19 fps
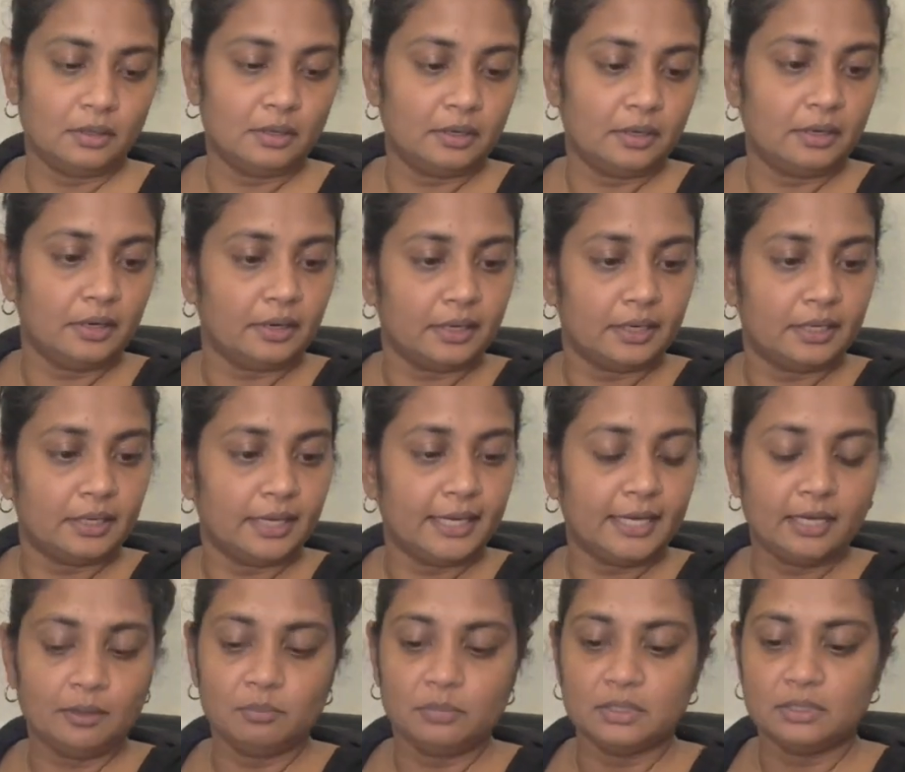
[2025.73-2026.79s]
All right, I
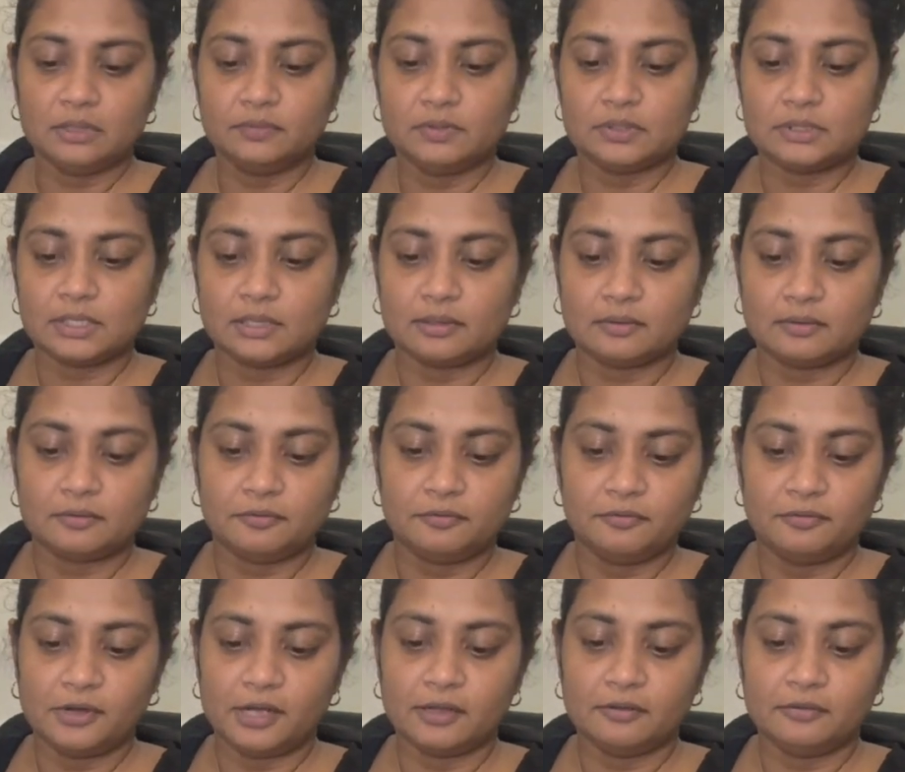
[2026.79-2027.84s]
can't believe it's like
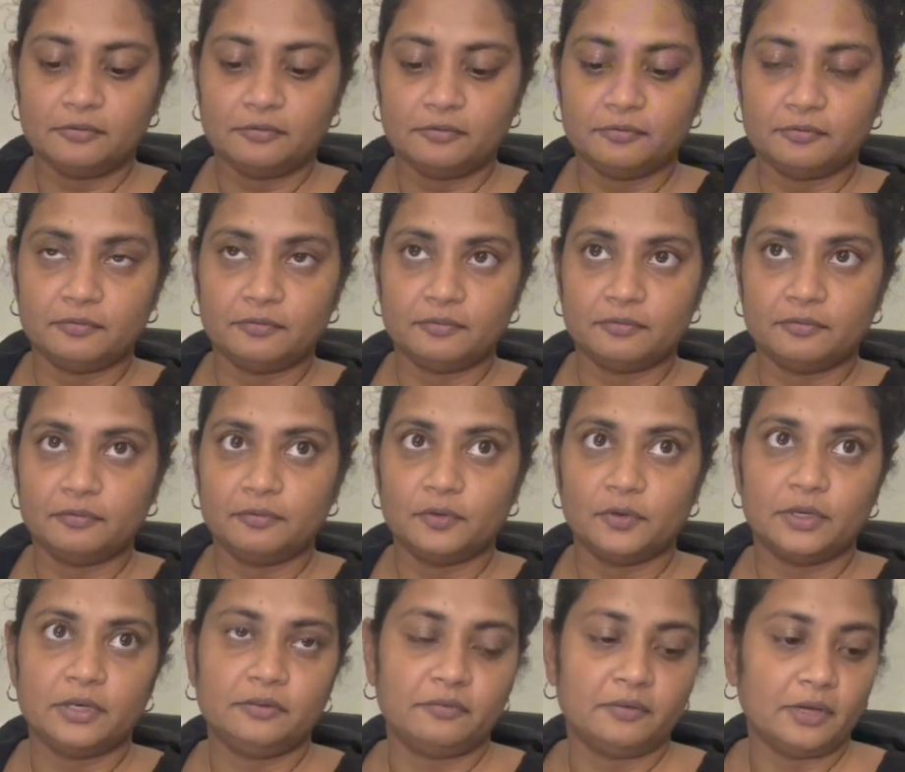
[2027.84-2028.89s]

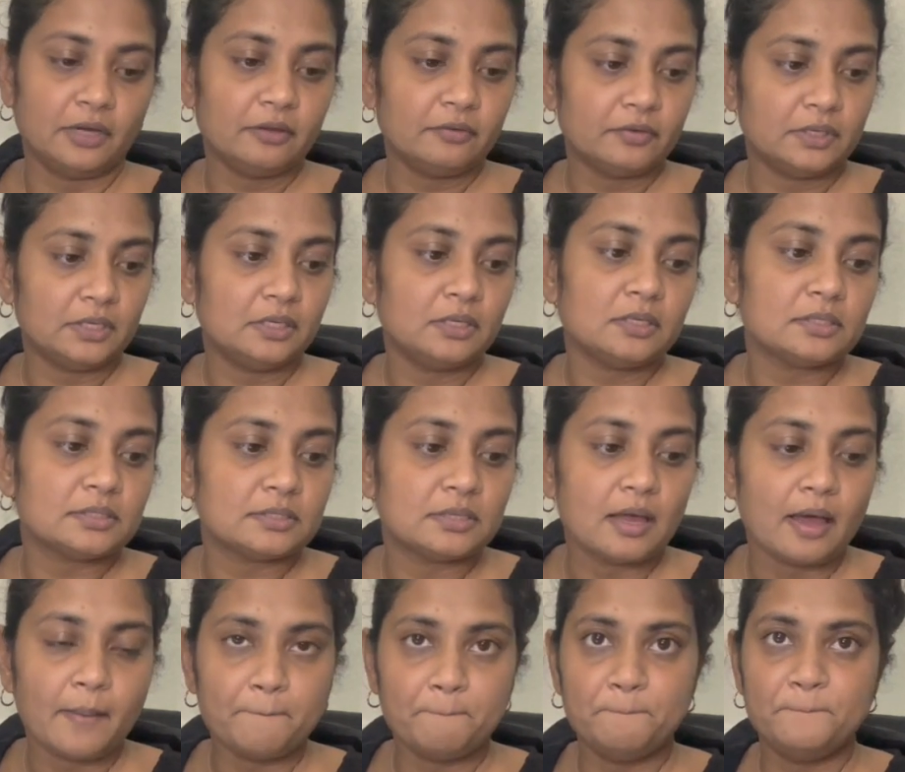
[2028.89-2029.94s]
5:45 and it is
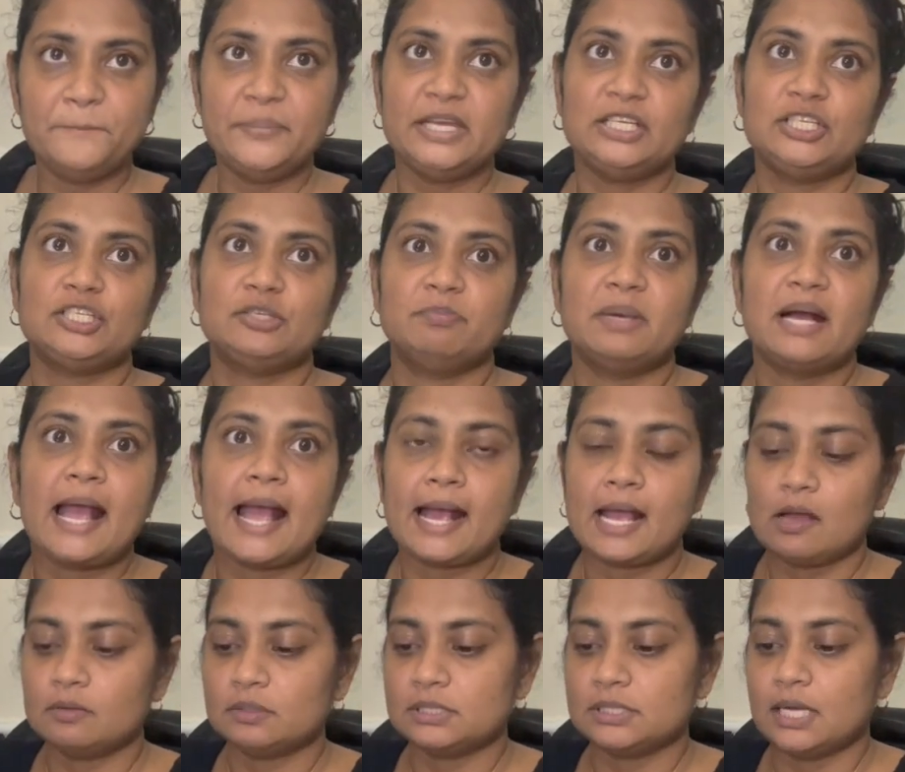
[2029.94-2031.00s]
pitch black
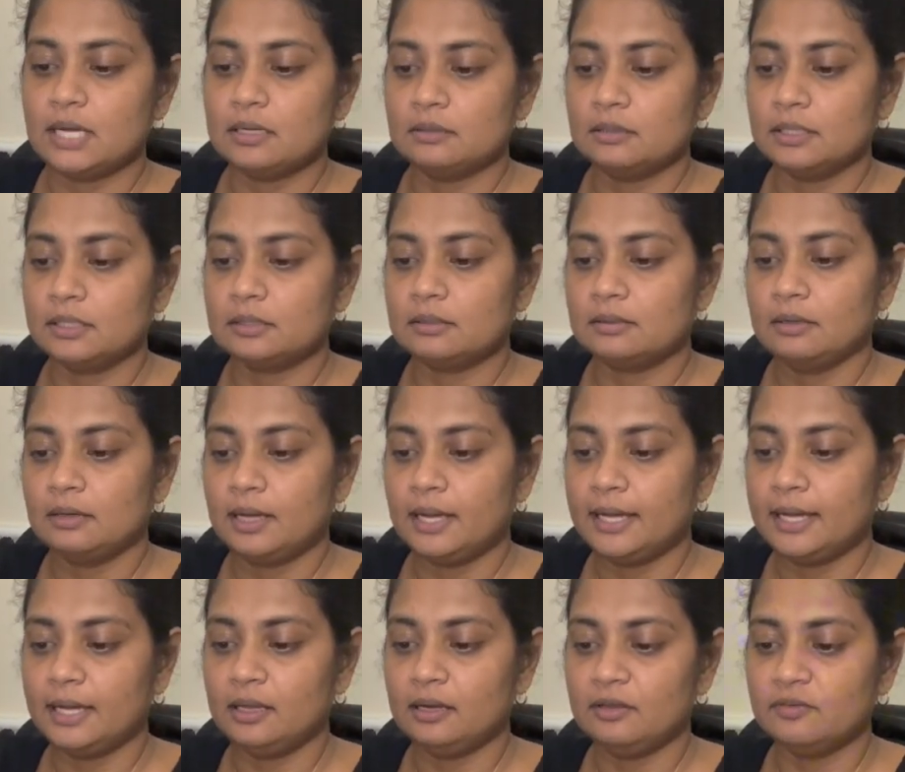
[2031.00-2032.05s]
outside. Like, I
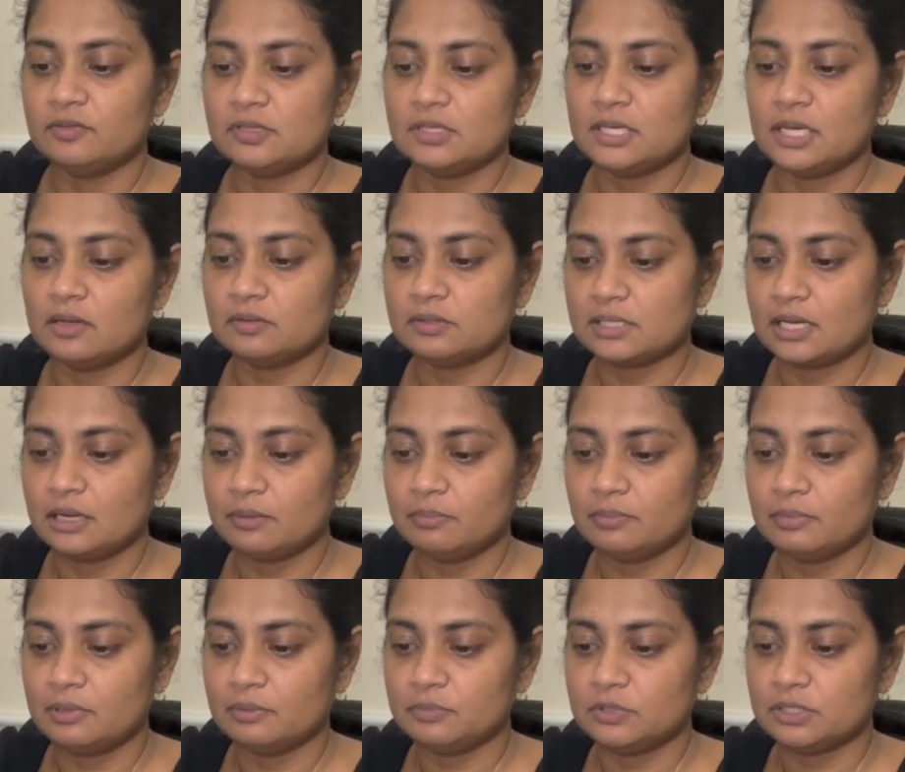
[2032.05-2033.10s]
can't even see outside.
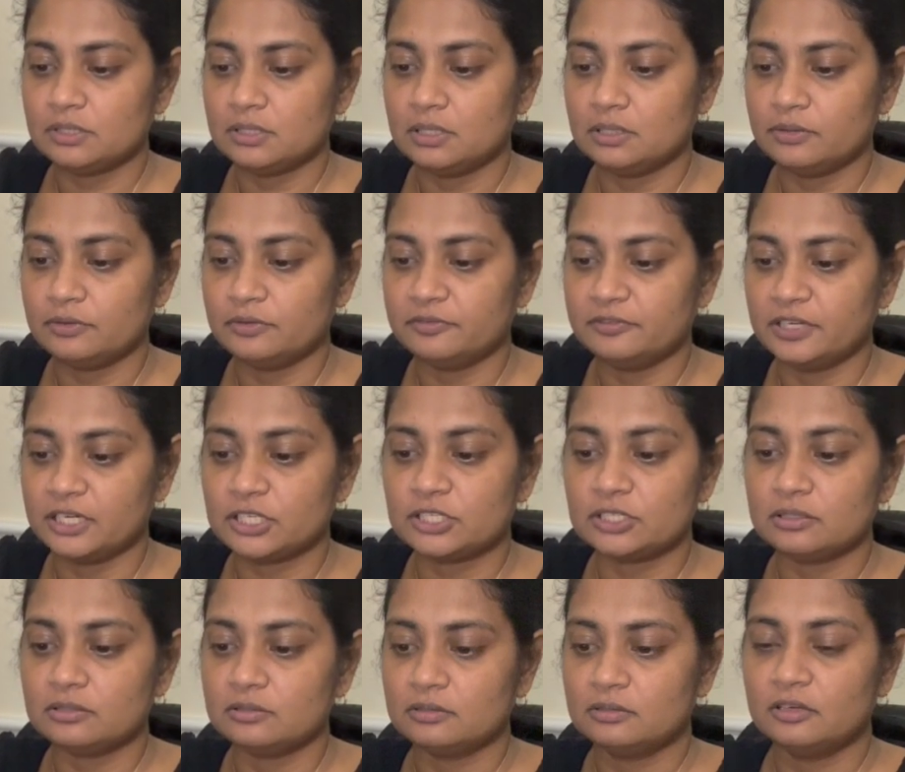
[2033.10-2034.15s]
I'm just seeing the
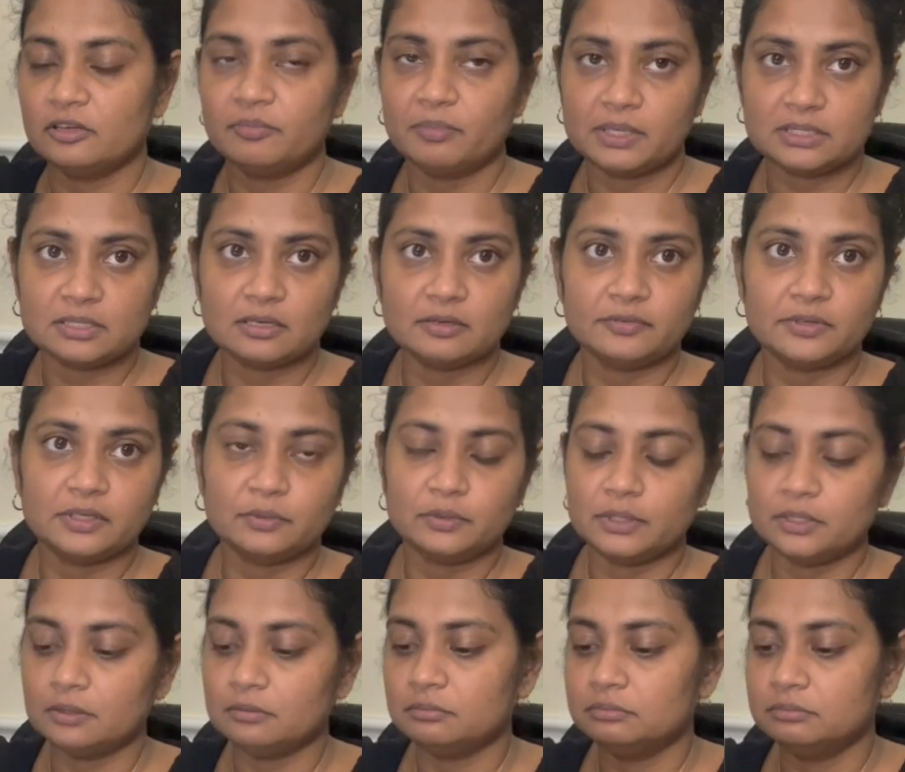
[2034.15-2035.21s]
reflection of myself in the
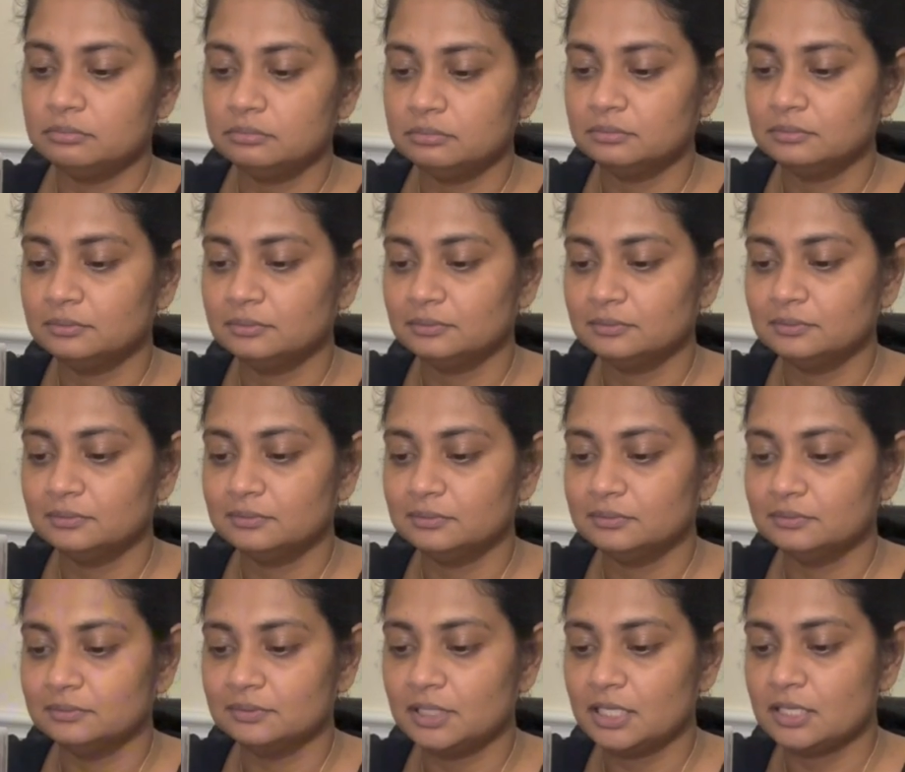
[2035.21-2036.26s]
window.
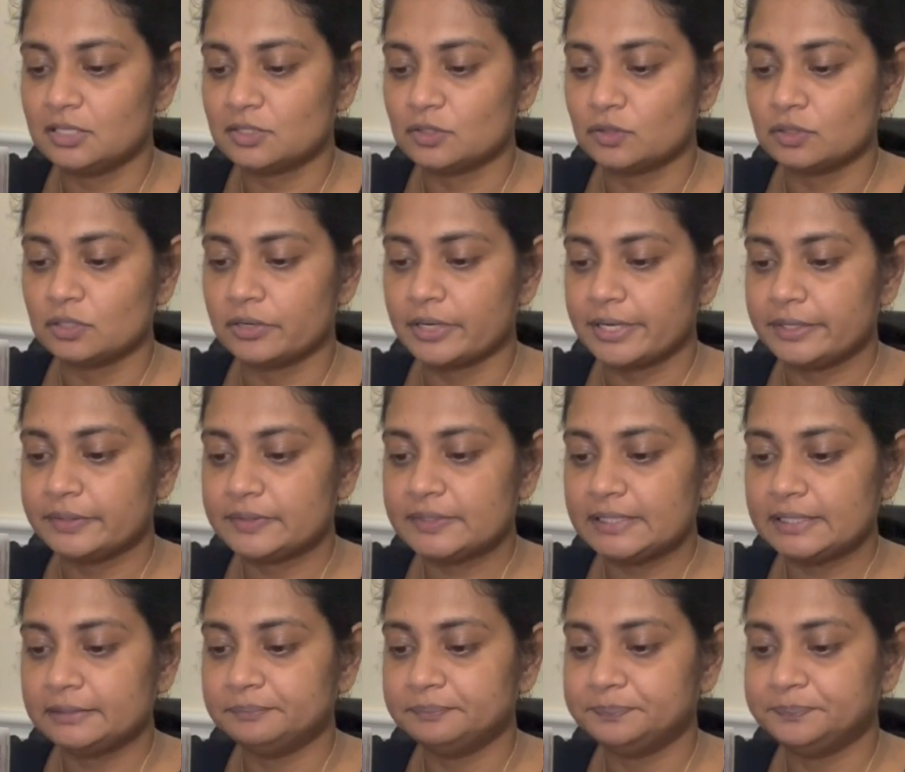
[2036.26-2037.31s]
It is so dark outside.